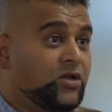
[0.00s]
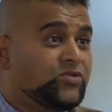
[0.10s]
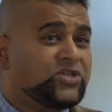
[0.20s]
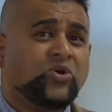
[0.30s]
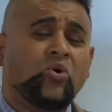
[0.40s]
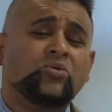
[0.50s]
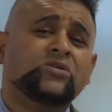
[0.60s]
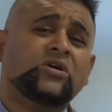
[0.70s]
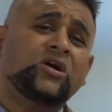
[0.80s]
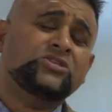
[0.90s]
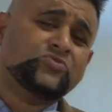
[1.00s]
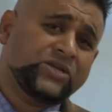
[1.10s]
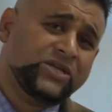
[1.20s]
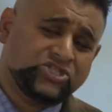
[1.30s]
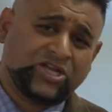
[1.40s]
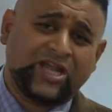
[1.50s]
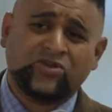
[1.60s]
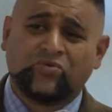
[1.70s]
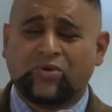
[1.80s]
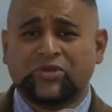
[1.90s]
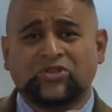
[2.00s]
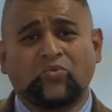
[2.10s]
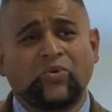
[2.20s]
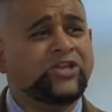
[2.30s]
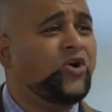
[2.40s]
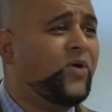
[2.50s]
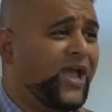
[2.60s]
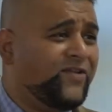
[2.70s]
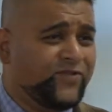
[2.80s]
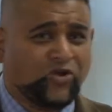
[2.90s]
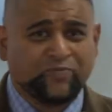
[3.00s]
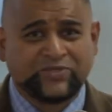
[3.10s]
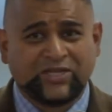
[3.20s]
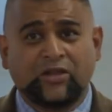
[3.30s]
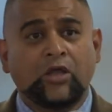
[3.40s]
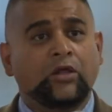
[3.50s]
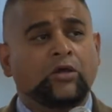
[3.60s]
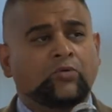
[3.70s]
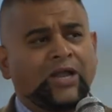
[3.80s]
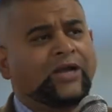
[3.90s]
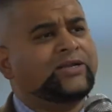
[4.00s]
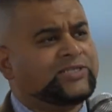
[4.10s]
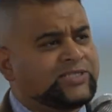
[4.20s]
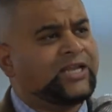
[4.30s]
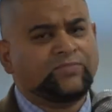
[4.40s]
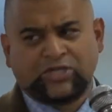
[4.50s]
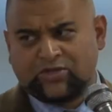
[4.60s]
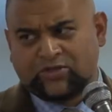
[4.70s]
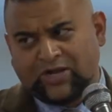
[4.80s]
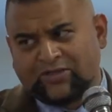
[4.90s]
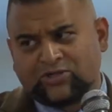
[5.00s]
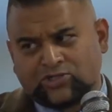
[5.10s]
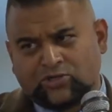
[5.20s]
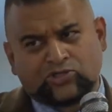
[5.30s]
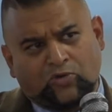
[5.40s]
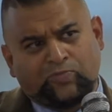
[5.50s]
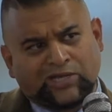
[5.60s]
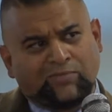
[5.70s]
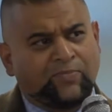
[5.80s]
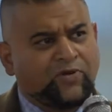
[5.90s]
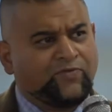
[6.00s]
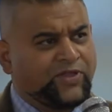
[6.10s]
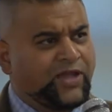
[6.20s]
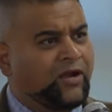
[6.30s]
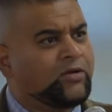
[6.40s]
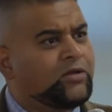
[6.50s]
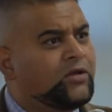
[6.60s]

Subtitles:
This whole country in January with the window envelopes, and look, we're not going to send them to you. They're at the church. Go pick them up over there.